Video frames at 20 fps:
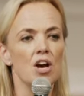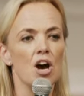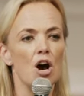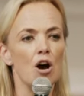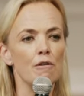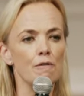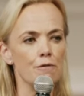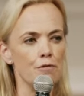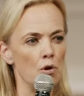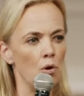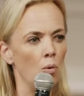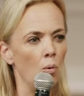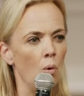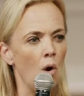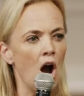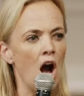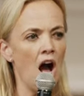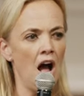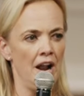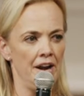of the
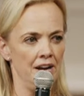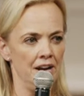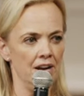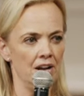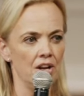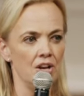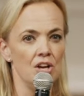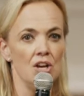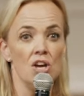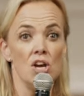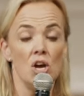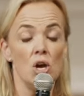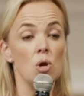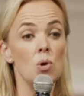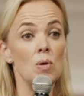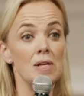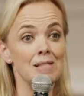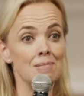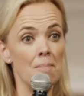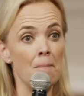one
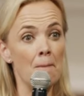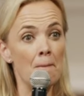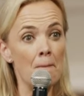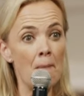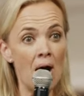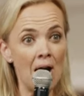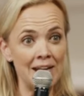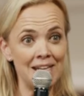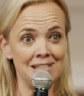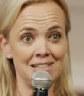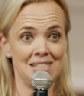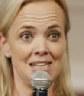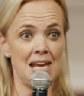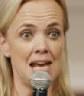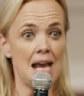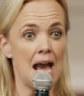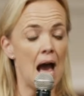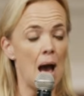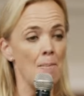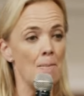who is
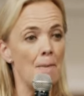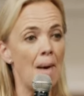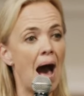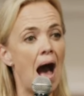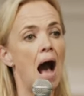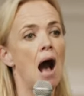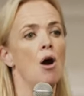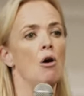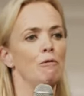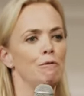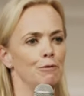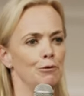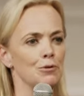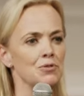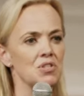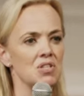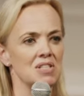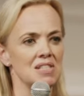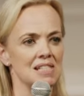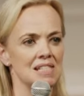mighty and powerful
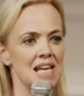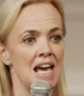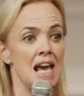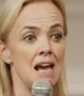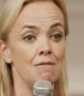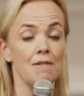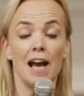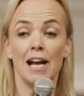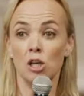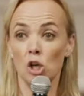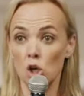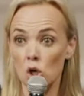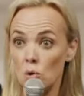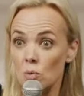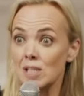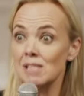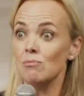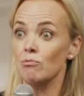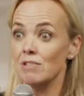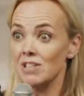to save and who
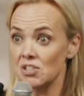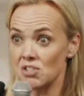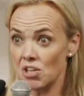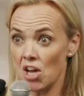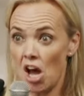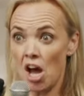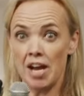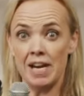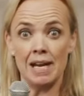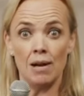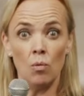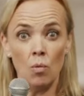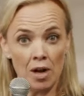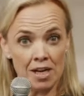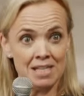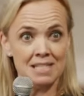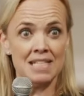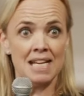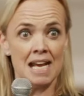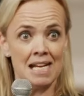is returning
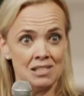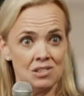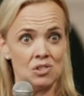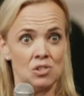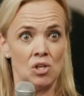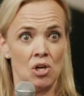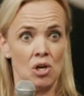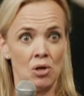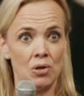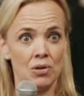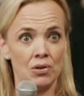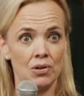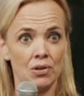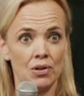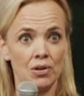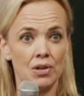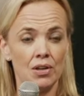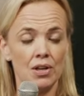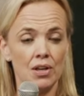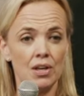one day soon
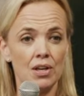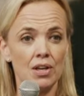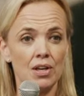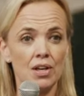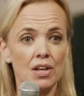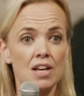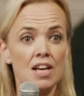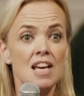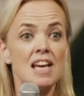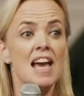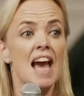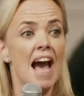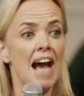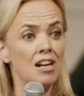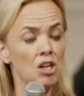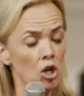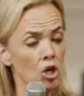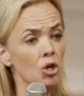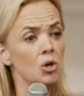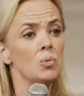
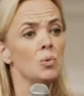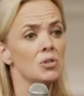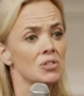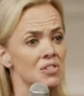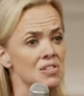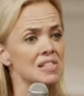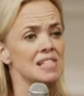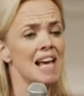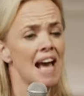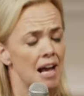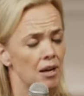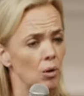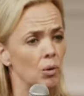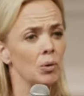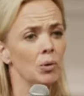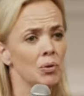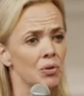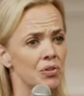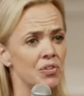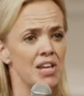and who will set
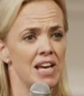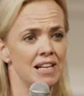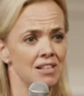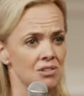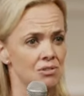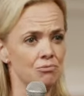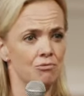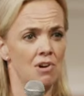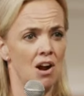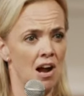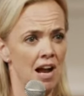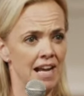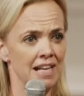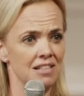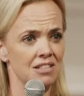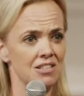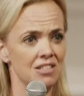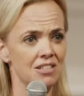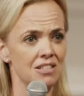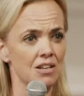all things
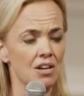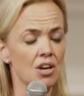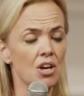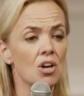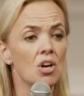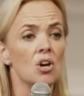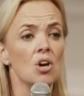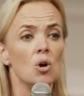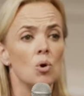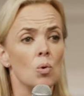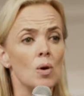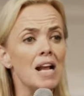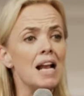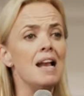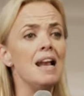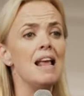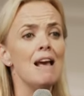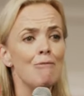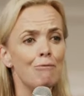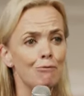right. We
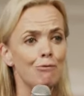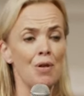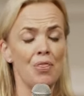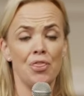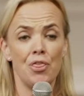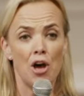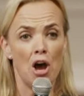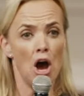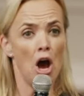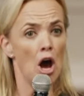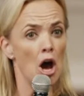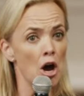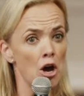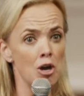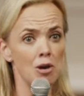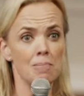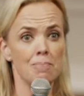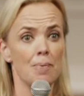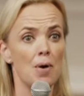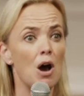live with the
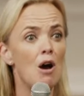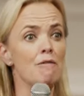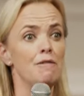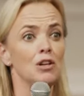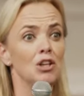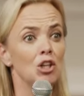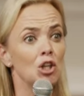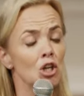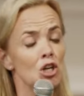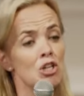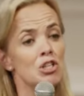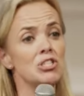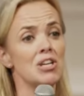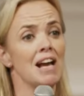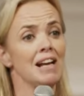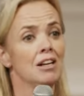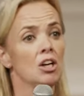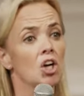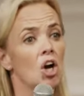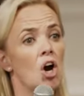hope of a good
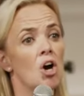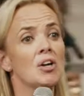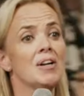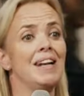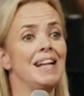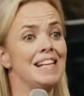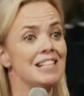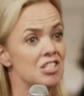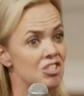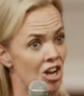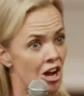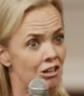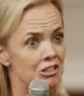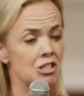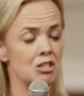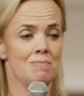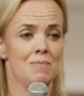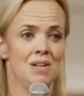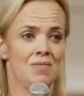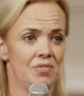and godly
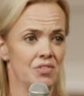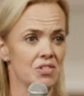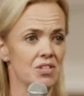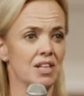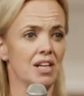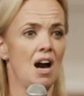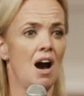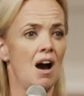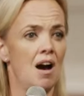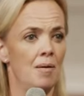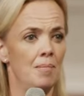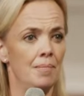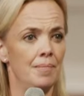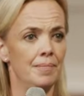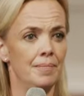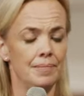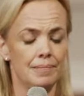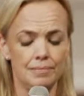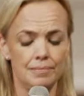judgment to come.